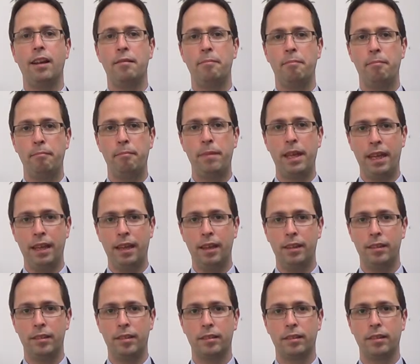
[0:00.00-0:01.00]
and
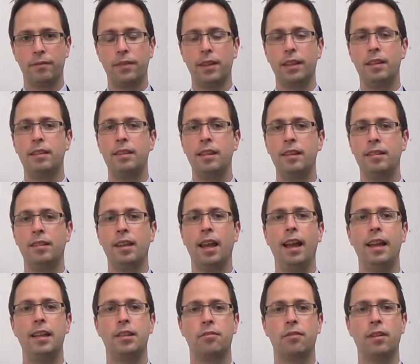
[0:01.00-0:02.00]
Mears. This
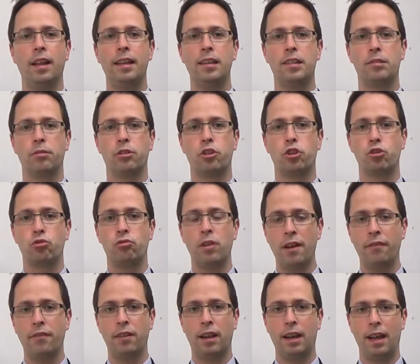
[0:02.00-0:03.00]
case relates to a
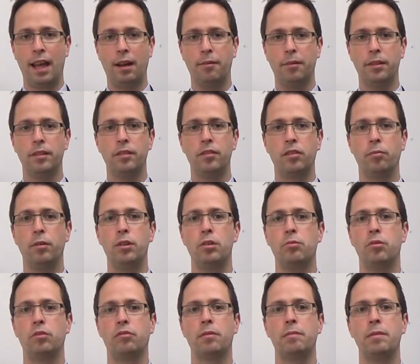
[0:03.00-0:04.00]
travel allowance which
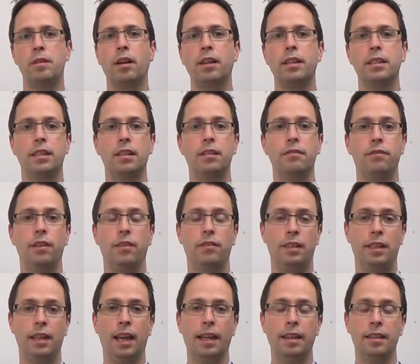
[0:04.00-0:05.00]
was from
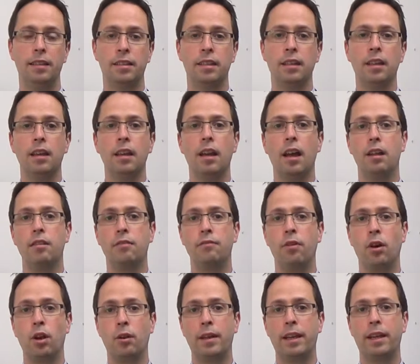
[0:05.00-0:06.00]
1958, and
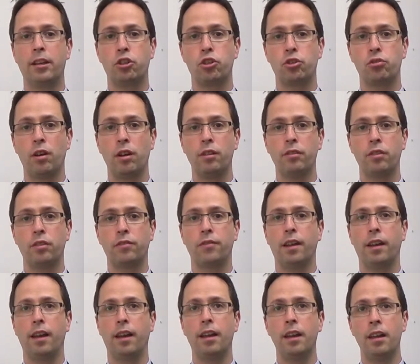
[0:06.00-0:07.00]
following a
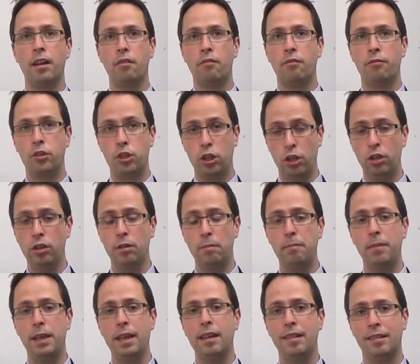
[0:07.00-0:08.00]
transfer to
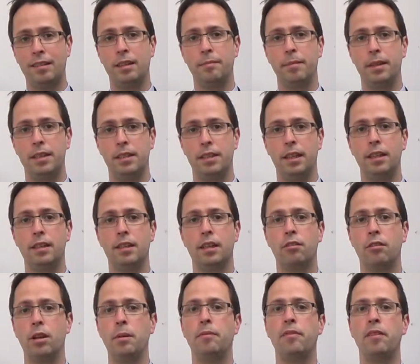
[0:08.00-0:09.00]
Mears Limited, a
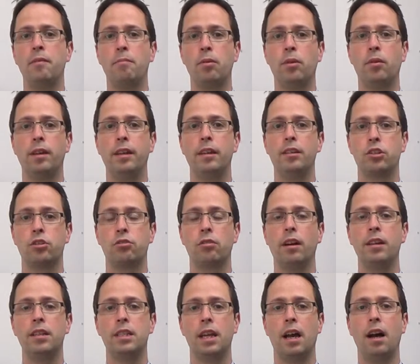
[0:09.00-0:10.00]
group of employees
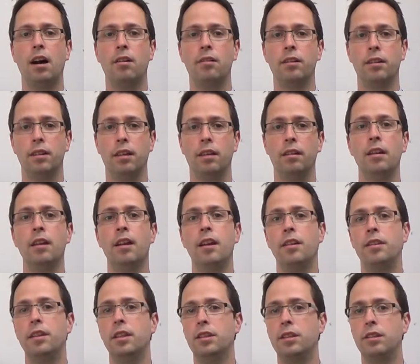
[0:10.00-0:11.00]
tried to argue
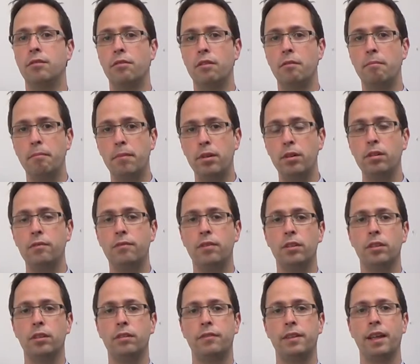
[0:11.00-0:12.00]
that the
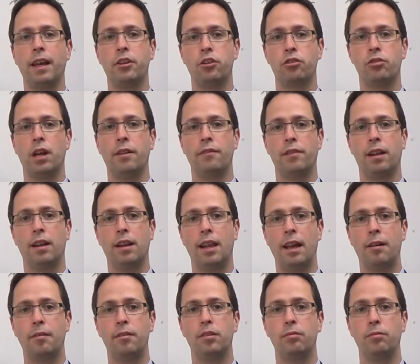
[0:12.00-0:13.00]
removal of that travel
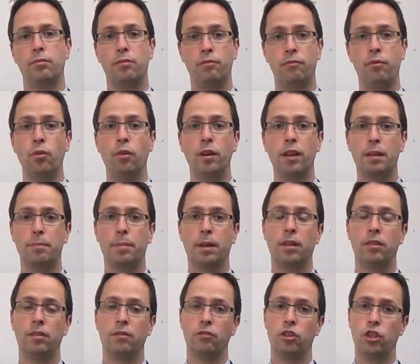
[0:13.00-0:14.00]
allowance was void
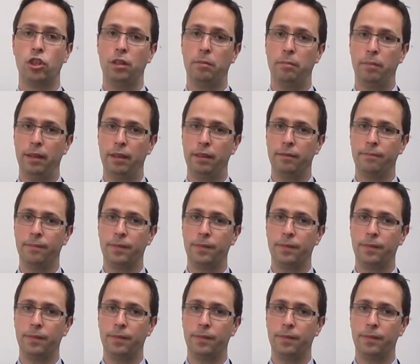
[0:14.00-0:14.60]
because of Cheapy.